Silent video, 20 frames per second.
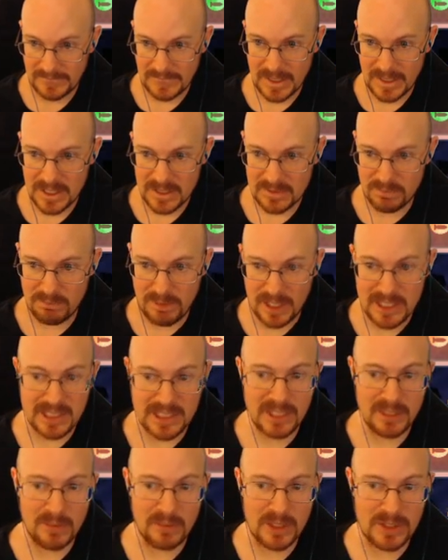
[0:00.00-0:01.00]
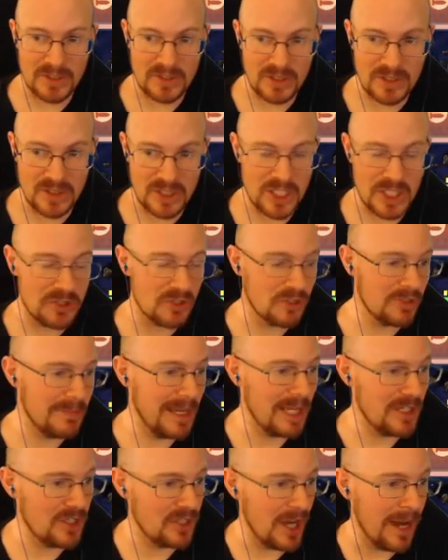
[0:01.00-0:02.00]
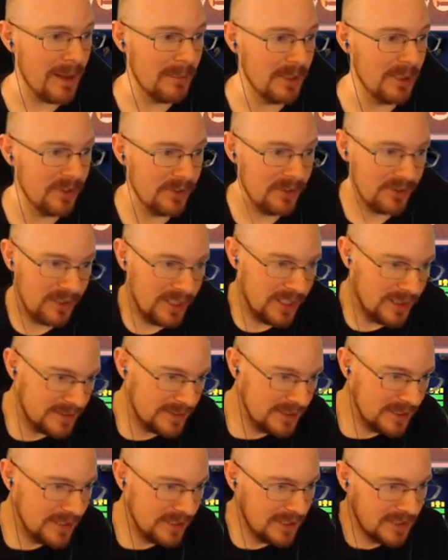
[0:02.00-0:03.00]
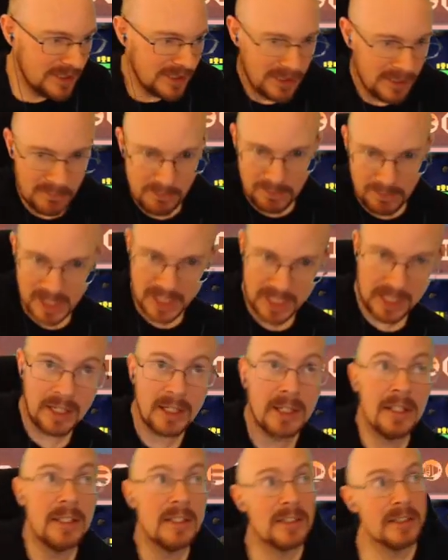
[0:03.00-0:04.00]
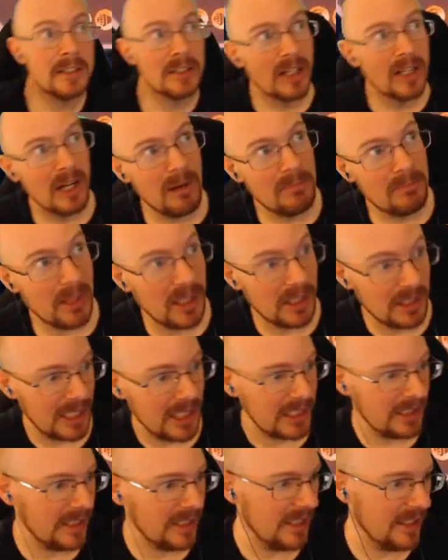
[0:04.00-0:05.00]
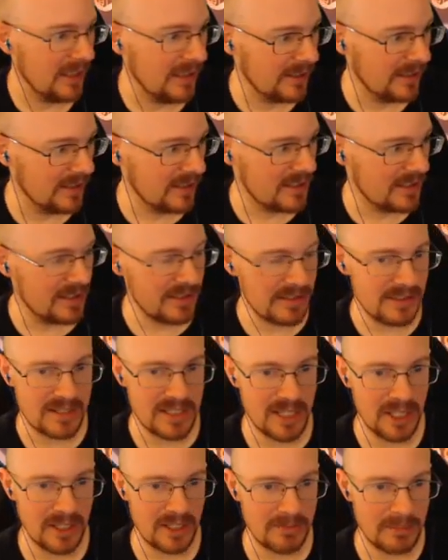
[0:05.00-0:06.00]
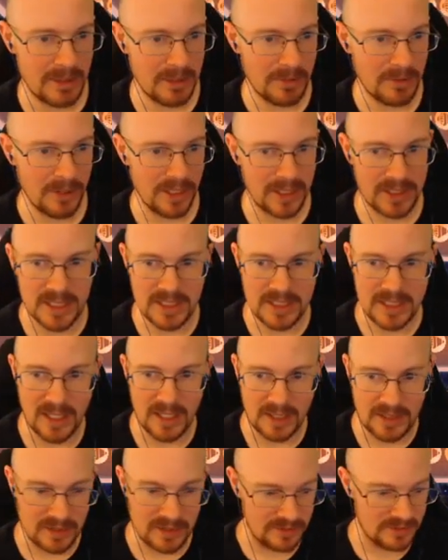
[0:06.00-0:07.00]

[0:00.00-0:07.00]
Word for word: It's basically what teacher's main job is, right? Being politely telling people that they suck.